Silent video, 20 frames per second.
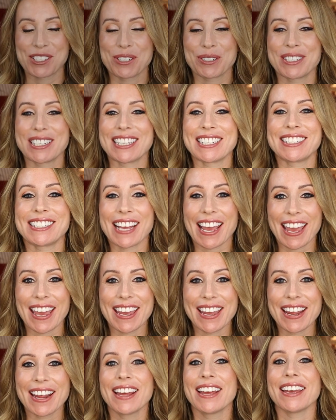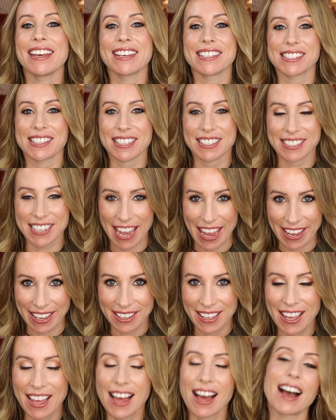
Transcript: So today is the day.